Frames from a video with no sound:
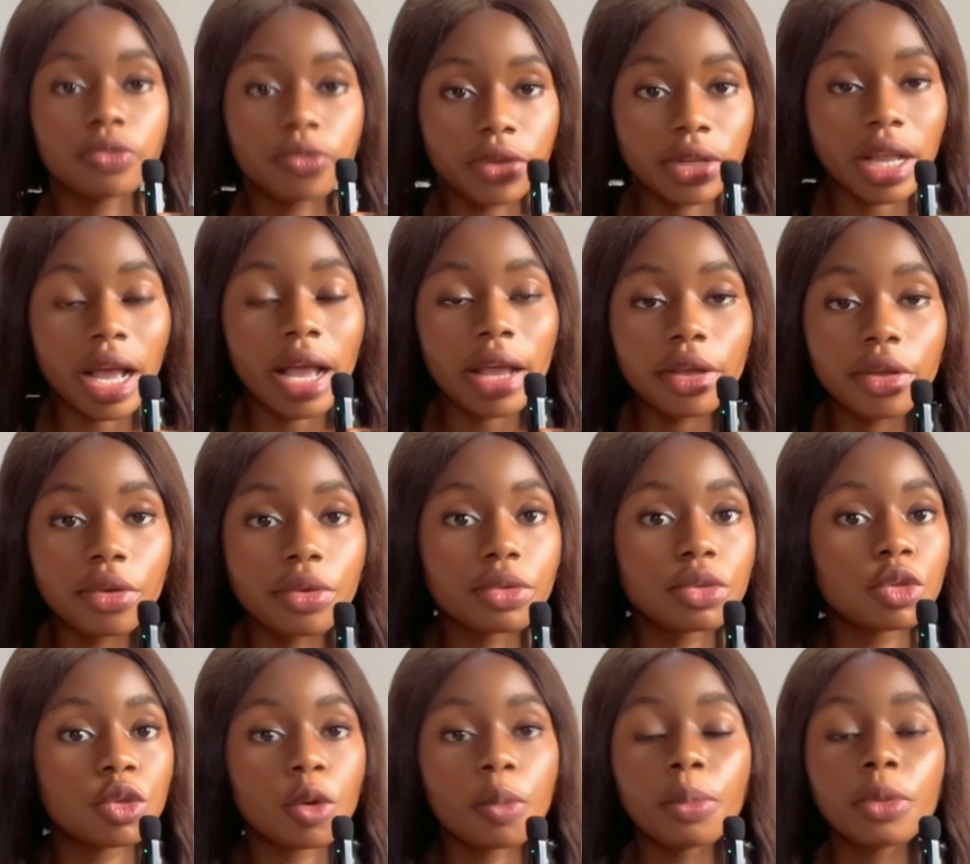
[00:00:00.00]

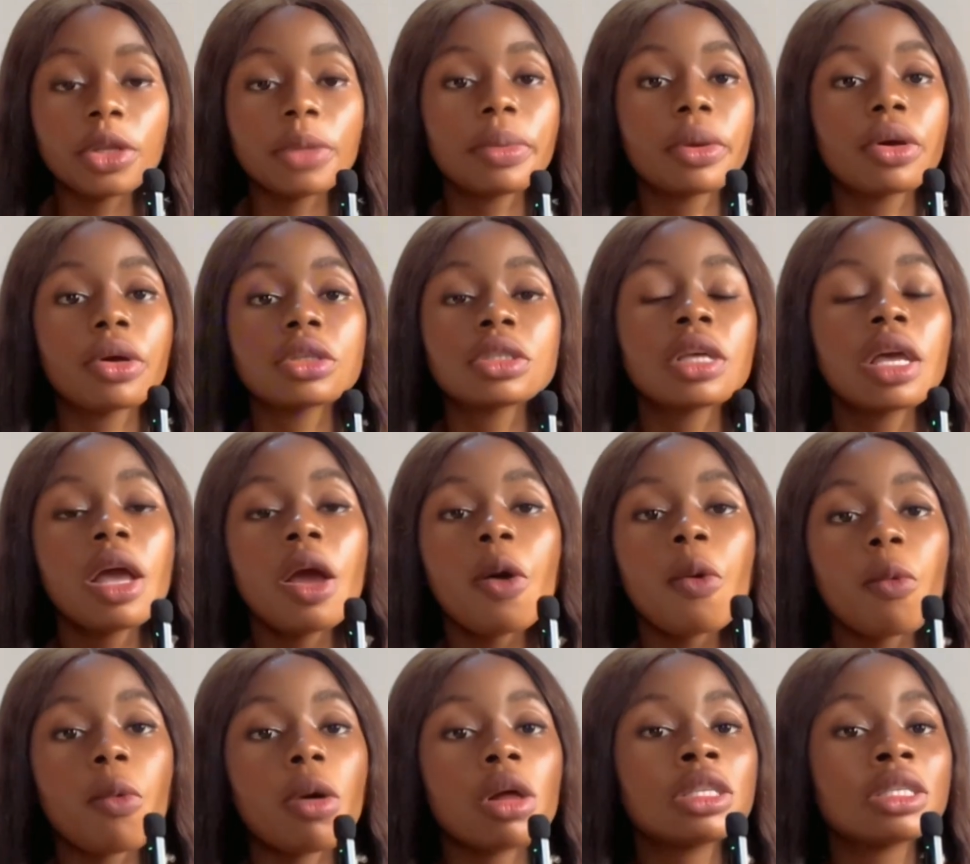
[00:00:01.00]
vidIQ, somebody, because
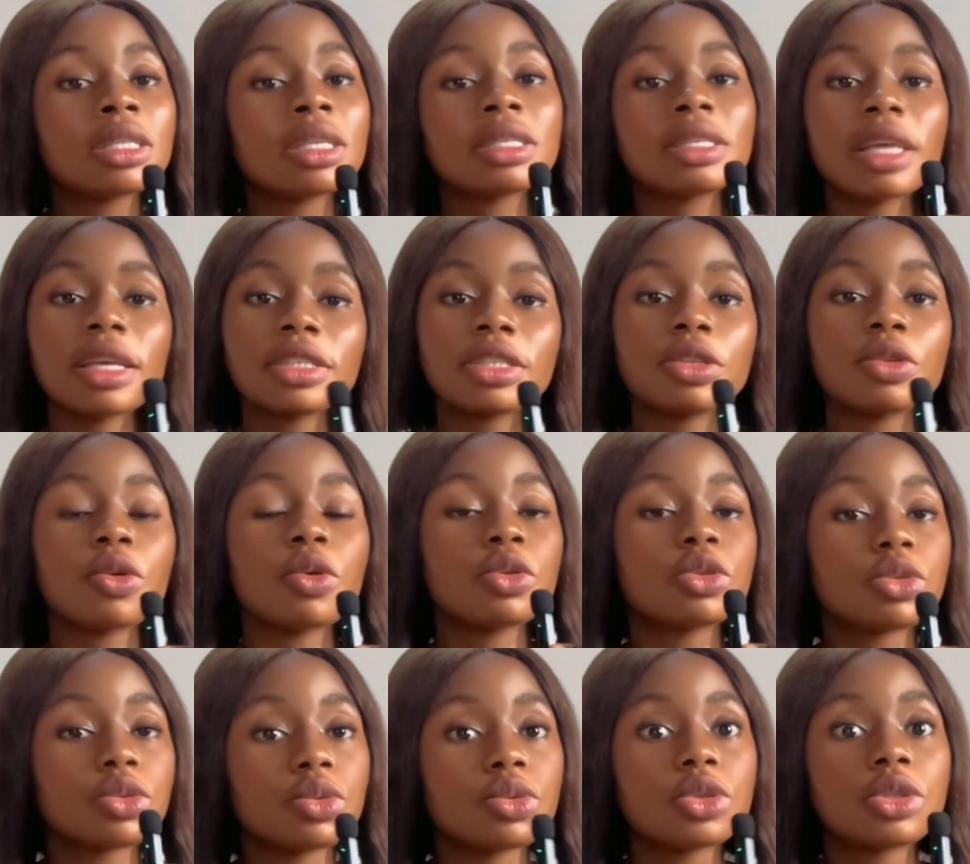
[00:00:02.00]
what this
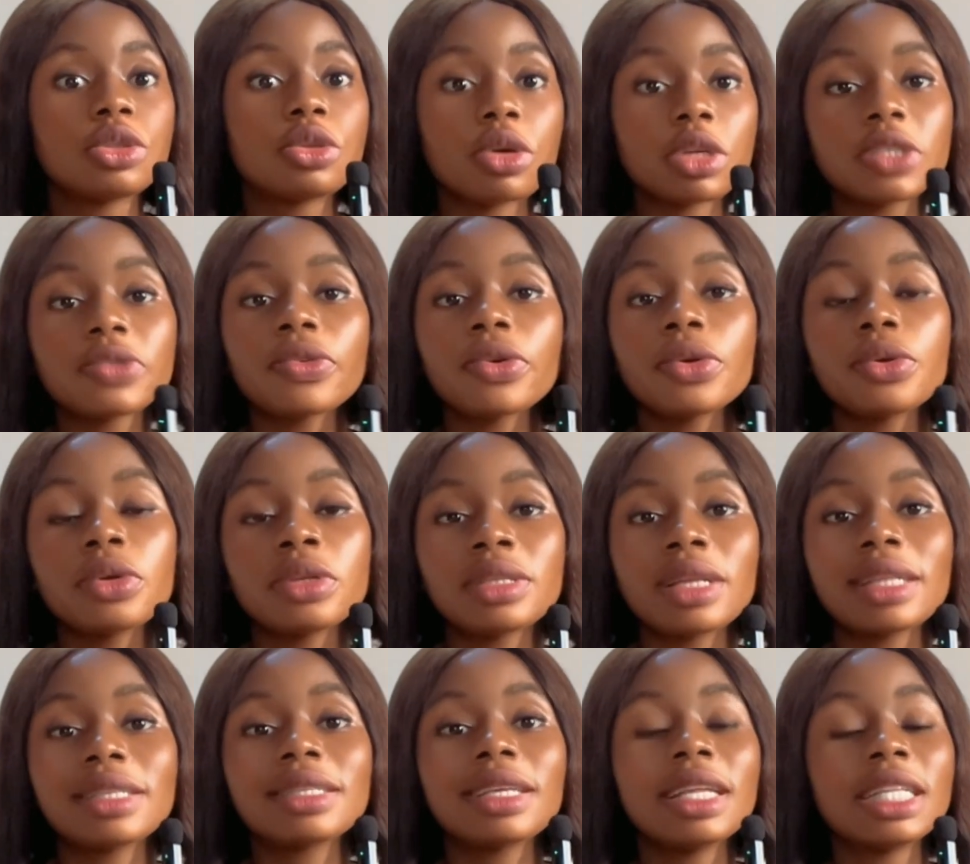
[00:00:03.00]
SEO tools does for you is
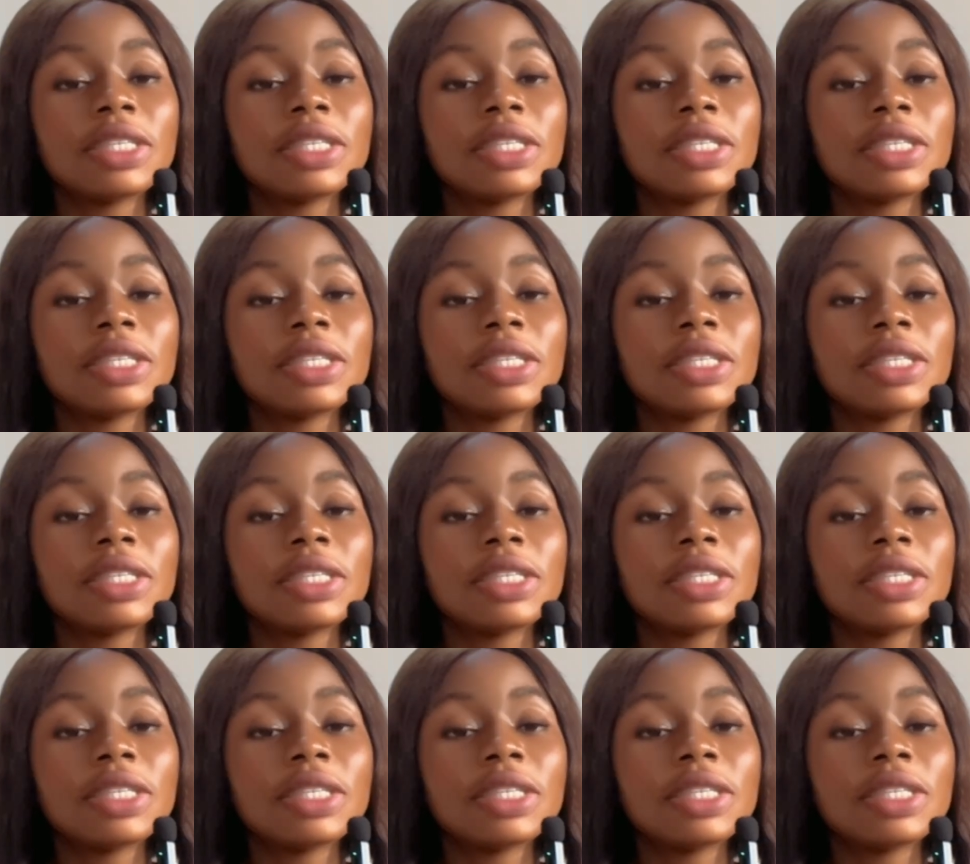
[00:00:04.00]
that